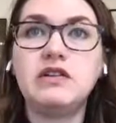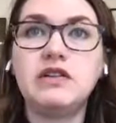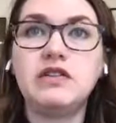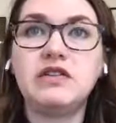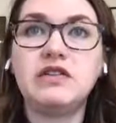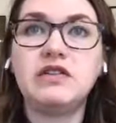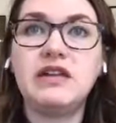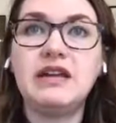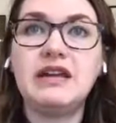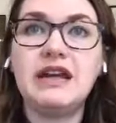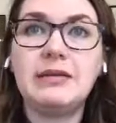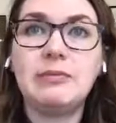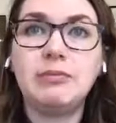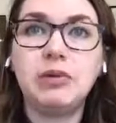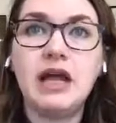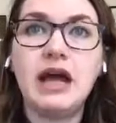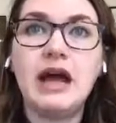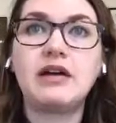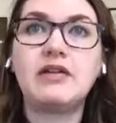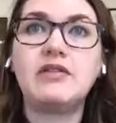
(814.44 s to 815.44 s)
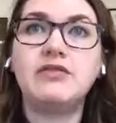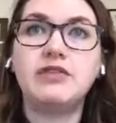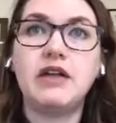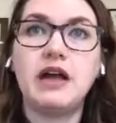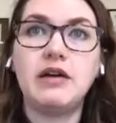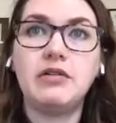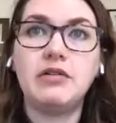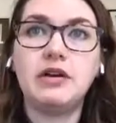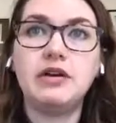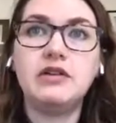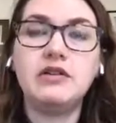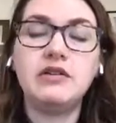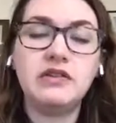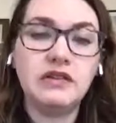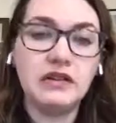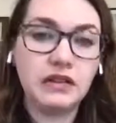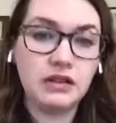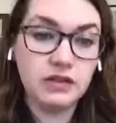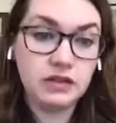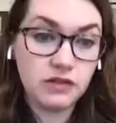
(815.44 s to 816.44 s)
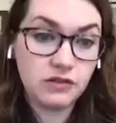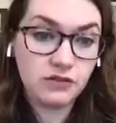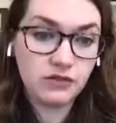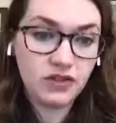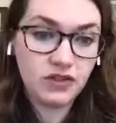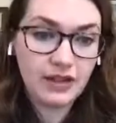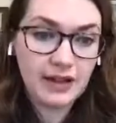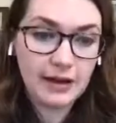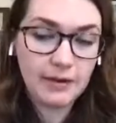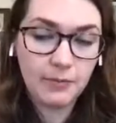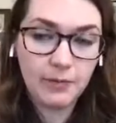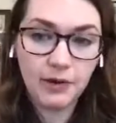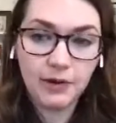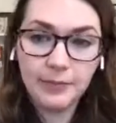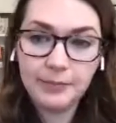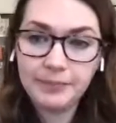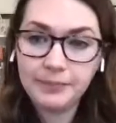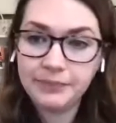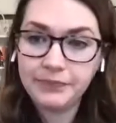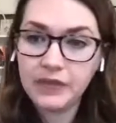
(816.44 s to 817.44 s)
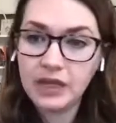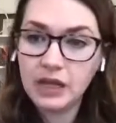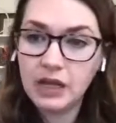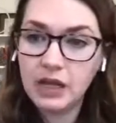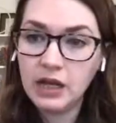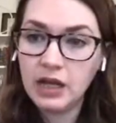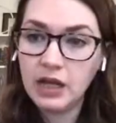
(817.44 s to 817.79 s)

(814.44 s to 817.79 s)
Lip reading: which looks like a black flower using a UV camera.